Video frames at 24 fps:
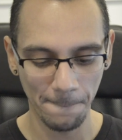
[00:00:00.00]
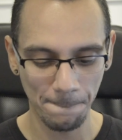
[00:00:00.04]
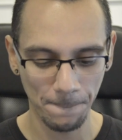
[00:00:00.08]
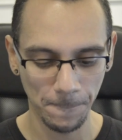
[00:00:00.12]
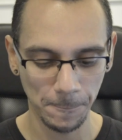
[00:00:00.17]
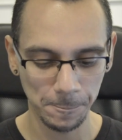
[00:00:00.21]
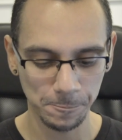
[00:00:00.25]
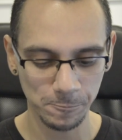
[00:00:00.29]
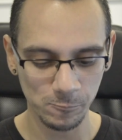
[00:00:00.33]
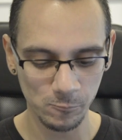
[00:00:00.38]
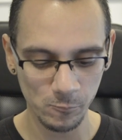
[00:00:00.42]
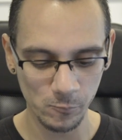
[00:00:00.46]

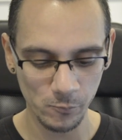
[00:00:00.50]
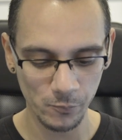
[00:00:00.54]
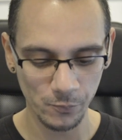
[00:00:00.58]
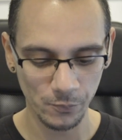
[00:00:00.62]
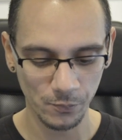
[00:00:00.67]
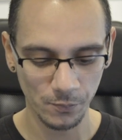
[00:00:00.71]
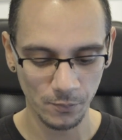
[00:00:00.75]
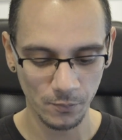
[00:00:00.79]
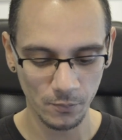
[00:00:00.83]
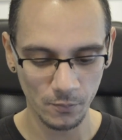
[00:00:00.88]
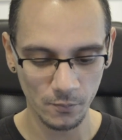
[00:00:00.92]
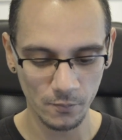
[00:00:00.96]

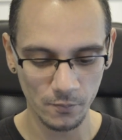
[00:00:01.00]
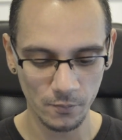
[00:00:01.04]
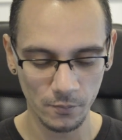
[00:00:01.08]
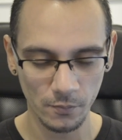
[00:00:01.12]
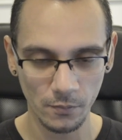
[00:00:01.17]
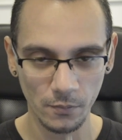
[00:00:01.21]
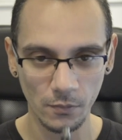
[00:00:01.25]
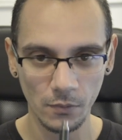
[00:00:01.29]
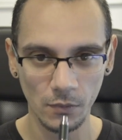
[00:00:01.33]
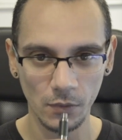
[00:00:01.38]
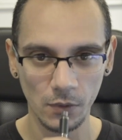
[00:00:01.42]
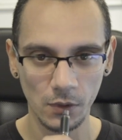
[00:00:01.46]

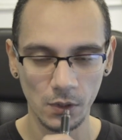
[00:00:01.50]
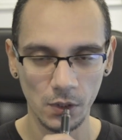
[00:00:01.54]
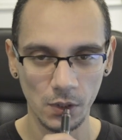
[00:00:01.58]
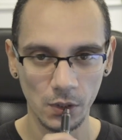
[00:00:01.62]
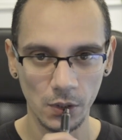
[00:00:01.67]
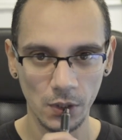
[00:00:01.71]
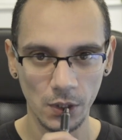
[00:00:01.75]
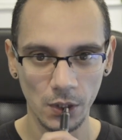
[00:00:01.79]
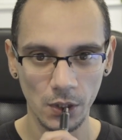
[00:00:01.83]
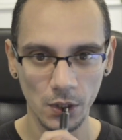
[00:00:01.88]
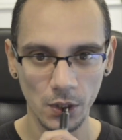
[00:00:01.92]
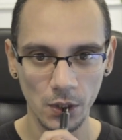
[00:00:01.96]

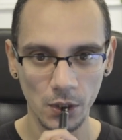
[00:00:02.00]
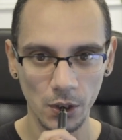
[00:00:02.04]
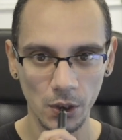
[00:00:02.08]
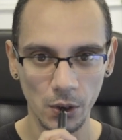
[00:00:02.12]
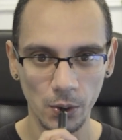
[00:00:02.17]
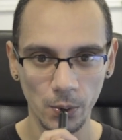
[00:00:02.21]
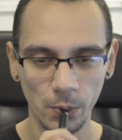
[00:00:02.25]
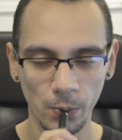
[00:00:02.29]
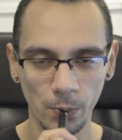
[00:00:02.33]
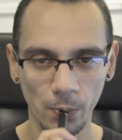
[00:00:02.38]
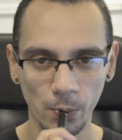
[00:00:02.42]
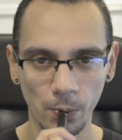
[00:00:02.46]

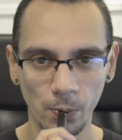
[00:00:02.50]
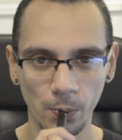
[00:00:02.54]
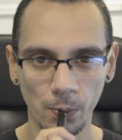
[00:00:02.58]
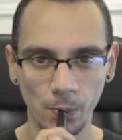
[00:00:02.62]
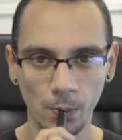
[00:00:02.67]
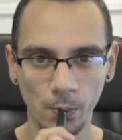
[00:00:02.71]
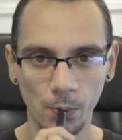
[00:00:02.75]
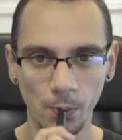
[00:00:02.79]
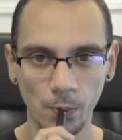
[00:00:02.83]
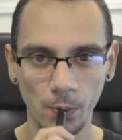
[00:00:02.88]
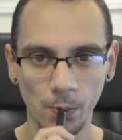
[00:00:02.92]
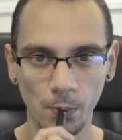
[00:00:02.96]

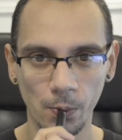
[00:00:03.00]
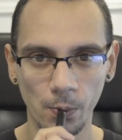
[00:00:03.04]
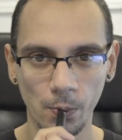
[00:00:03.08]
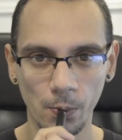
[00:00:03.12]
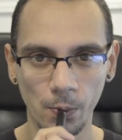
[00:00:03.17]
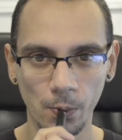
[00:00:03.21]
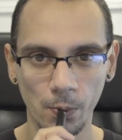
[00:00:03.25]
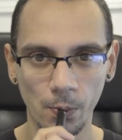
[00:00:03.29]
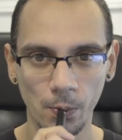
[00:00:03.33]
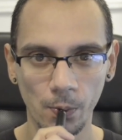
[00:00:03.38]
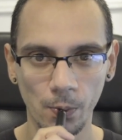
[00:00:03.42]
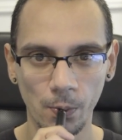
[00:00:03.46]

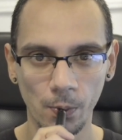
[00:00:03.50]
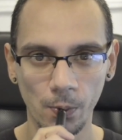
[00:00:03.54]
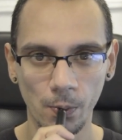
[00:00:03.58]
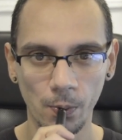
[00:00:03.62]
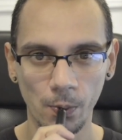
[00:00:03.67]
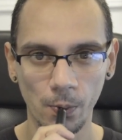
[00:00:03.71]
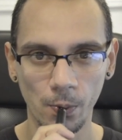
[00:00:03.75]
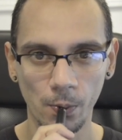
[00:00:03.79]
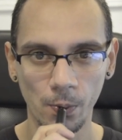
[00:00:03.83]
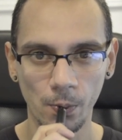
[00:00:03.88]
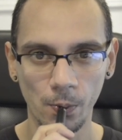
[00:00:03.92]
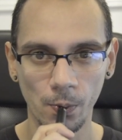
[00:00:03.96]

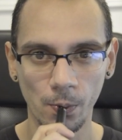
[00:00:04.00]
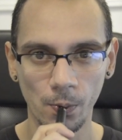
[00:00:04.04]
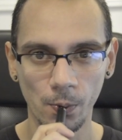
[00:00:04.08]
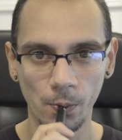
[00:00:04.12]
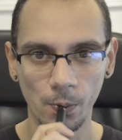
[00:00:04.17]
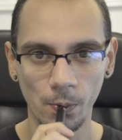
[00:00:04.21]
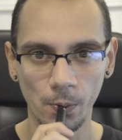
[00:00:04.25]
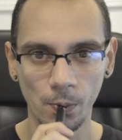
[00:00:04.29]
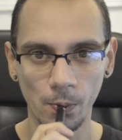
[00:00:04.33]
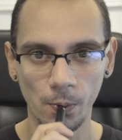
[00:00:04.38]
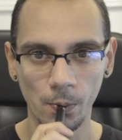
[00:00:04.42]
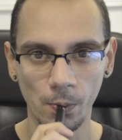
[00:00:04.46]

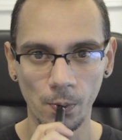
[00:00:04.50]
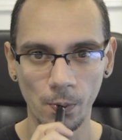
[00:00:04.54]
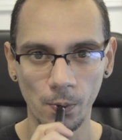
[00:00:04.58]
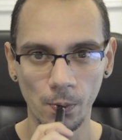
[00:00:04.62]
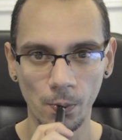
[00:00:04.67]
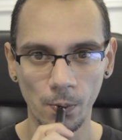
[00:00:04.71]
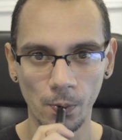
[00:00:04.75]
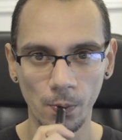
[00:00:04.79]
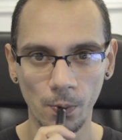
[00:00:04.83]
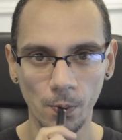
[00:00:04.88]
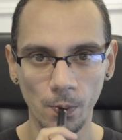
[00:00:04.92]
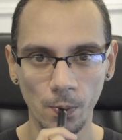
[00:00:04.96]

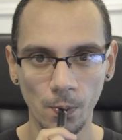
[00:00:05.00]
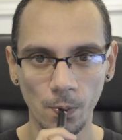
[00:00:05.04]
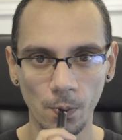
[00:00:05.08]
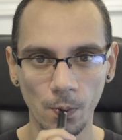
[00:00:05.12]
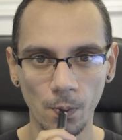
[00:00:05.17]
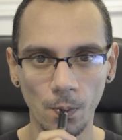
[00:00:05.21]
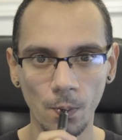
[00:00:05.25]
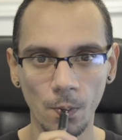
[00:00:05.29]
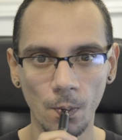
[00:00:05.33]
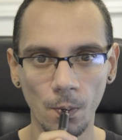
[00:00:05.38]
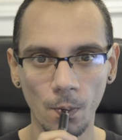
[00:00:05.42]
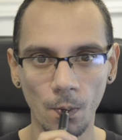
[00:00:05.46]

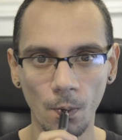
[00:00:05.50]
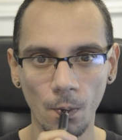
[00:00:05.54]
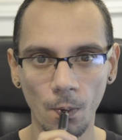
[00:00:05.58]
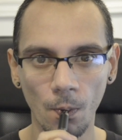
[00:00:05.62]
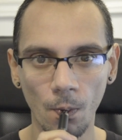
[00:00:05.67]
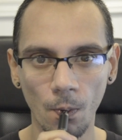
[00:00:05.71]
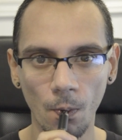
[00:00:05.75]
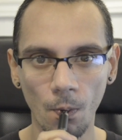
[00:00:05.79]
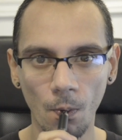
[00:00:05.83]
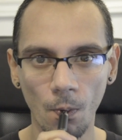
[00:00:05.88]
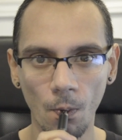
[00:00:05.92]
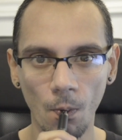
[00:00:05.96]

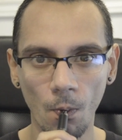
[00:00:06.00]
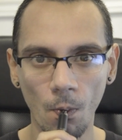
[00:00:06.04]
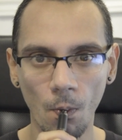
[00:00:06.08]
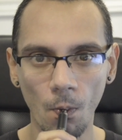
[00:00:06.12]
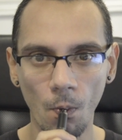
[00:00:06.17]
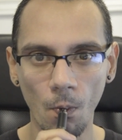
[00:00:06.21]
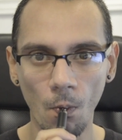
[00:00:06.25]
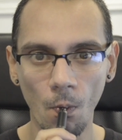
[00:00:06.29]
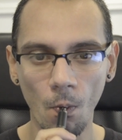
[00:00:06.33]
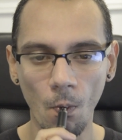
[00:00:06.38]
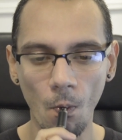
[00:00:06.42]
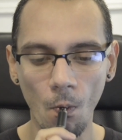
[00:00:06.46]

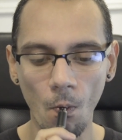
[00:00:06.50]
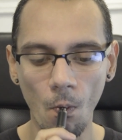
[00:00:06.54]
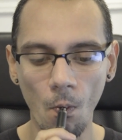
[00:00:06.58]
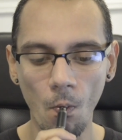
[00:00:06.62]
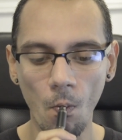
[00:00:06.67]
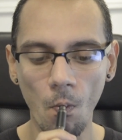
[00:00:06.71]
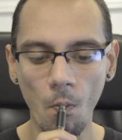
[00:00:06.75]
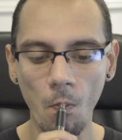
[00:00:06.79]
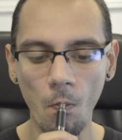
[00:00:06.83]
[no speech]